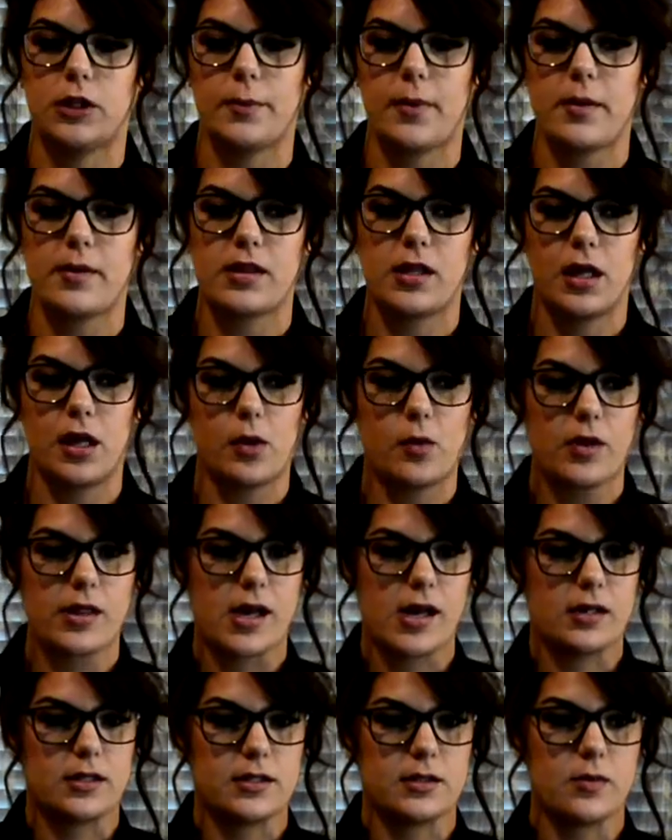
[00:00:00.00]
might be thinking, what
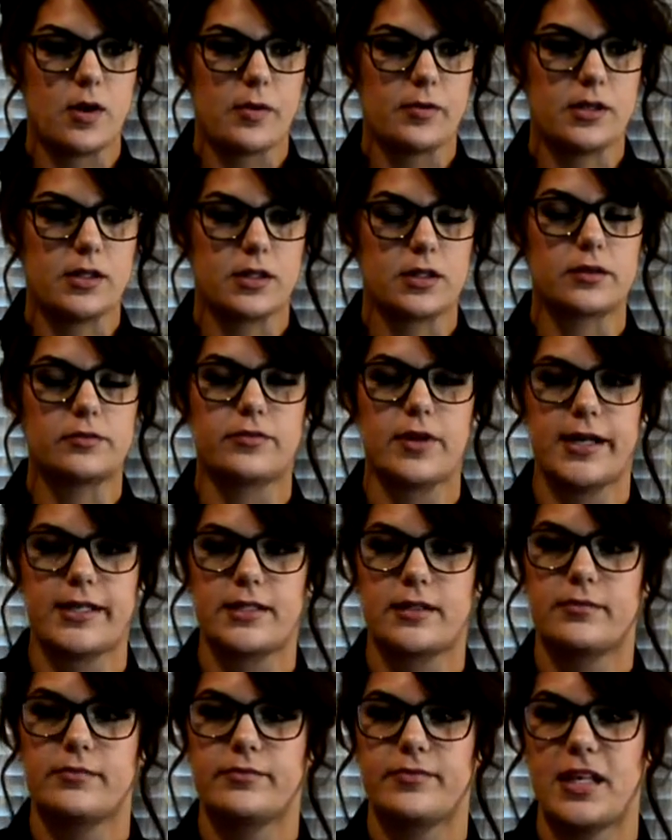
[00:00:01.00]
the hell is wet work?
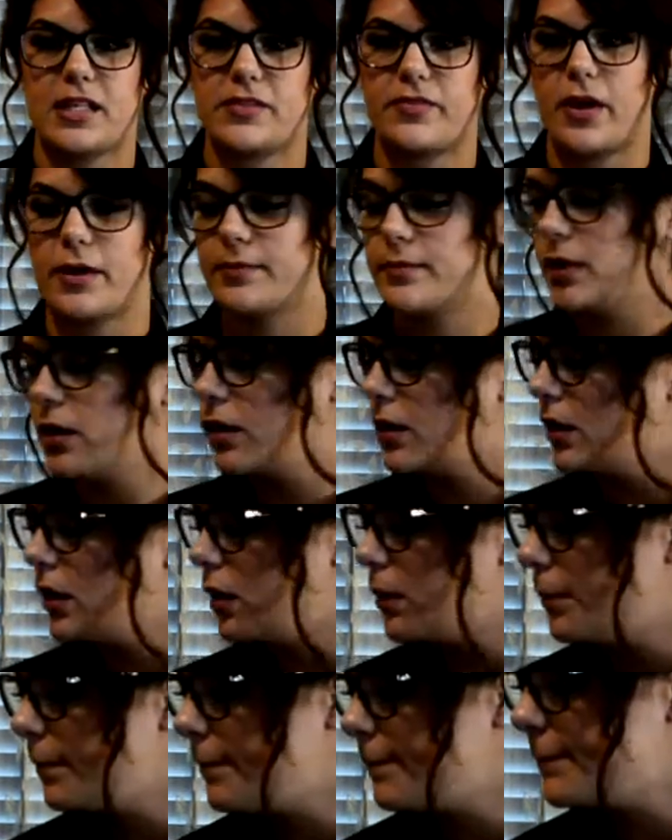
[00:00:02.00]
Right, that's fine.
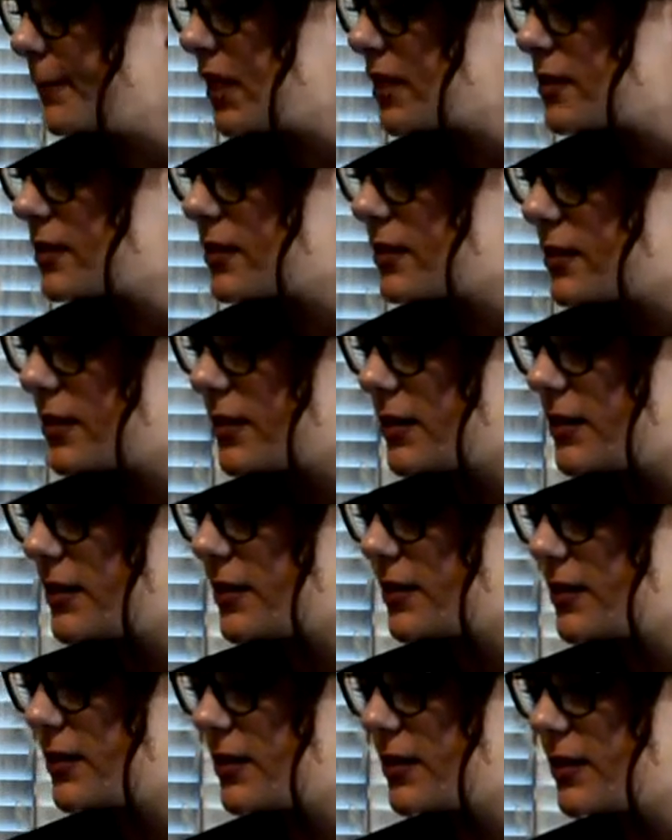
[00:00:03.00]
Mm. I know what you're
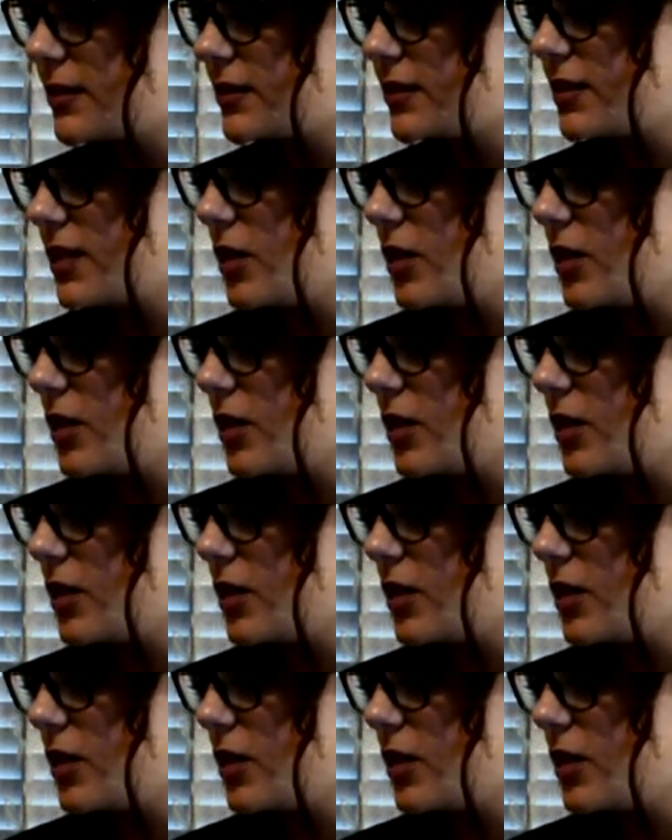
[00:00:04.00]
thinking.